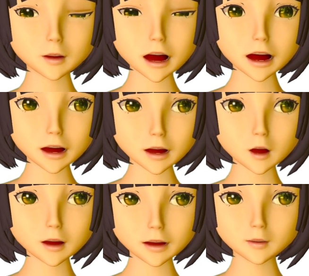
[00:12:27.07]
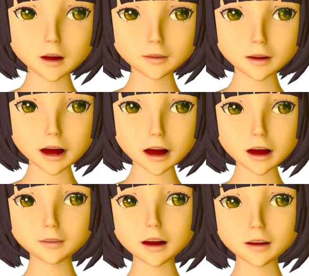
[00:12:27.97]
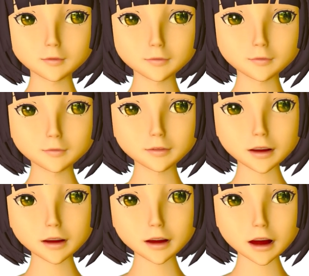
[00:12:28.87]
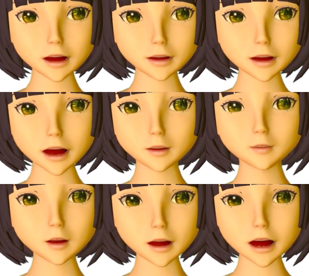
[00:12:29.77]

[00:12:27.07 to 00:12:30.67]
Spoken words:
it can only modify ramen, which is another noun.